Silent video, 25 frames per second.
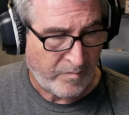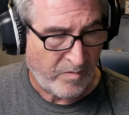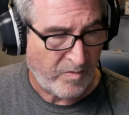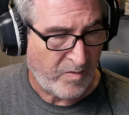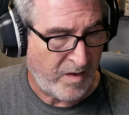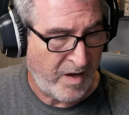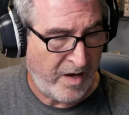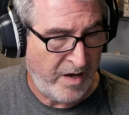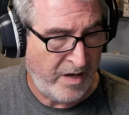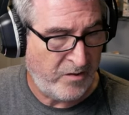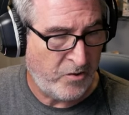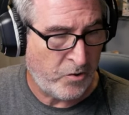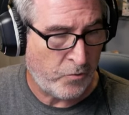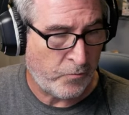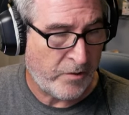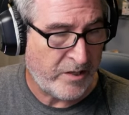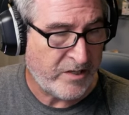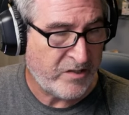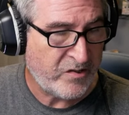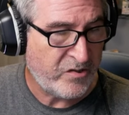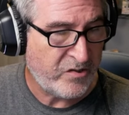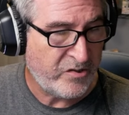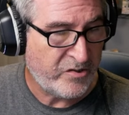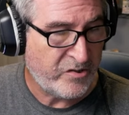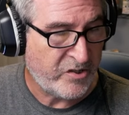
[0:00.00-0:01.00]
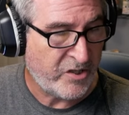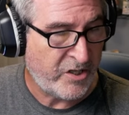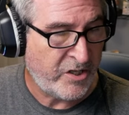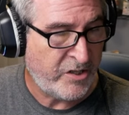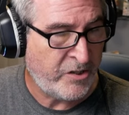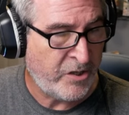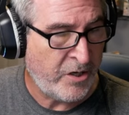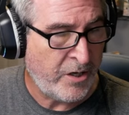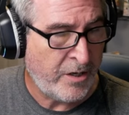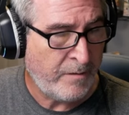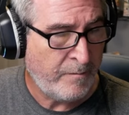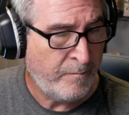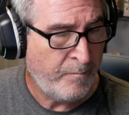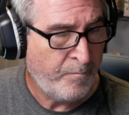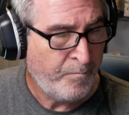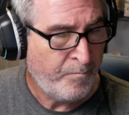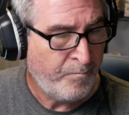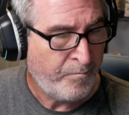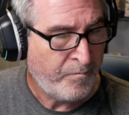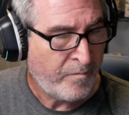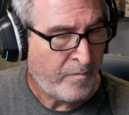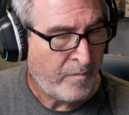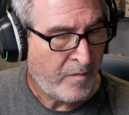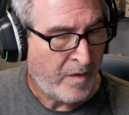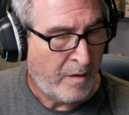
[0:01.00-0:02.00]
and the rest of the seasoning,
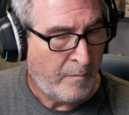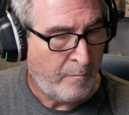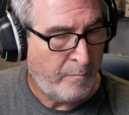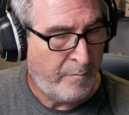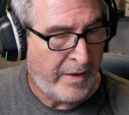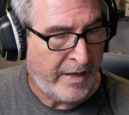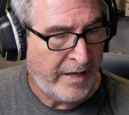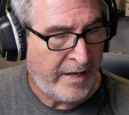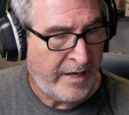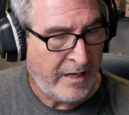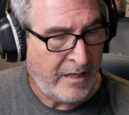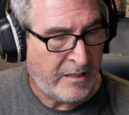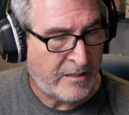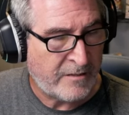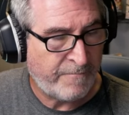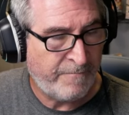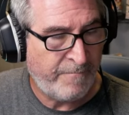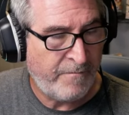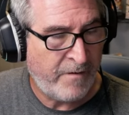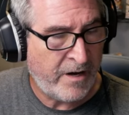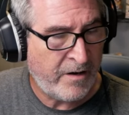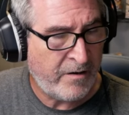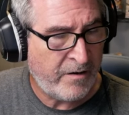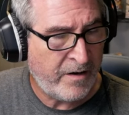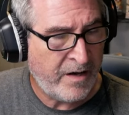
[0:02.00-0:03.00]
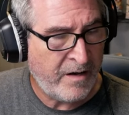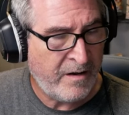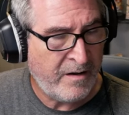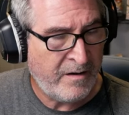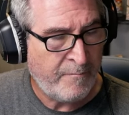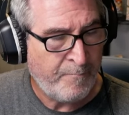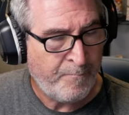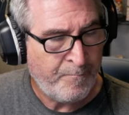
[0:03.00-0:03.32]
but it's very